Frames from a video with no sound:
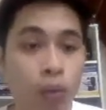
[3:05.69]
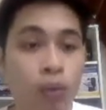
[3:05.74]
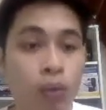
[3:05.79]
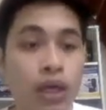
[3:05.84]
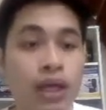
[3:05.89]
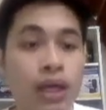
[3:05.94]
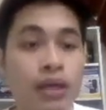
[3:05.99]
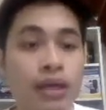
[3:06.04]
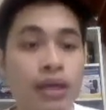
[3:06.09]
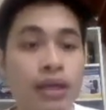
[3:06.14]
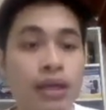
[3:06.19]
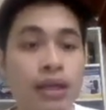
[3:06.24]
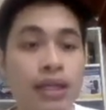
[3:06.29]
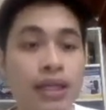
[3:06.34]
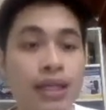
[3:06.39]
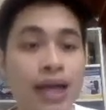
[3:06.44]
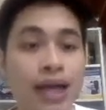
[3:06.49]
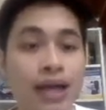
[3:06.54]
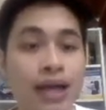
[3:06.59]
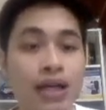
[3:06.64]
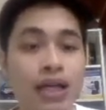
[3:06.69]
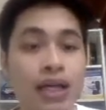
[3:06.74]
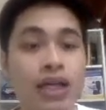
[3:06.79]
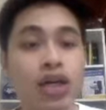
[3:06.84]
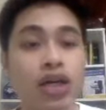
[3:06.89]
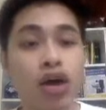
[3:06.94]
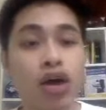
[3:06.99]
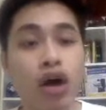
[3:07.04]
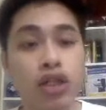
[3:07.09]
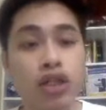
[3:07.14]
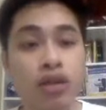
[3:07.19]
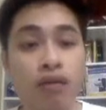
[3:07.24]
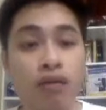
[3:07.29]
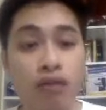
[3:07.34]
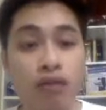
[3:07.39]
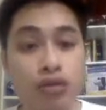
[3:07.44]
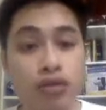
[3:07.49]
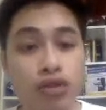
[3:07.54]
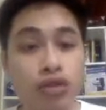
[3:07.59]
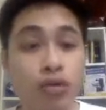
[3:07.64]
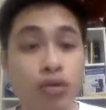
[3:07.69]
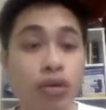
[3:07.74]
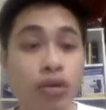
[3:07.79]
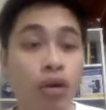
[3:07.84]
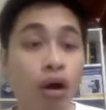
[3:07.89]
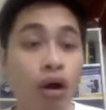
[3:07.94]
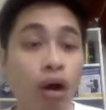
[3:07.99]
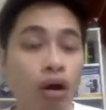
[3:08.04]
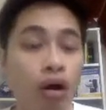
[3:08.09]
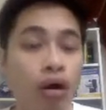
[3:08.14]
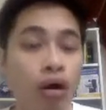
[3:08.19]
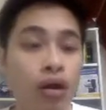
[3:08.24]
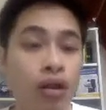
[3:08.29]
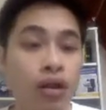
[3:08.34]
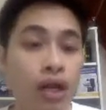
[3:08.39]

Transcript: we deduct the cost of goods sold or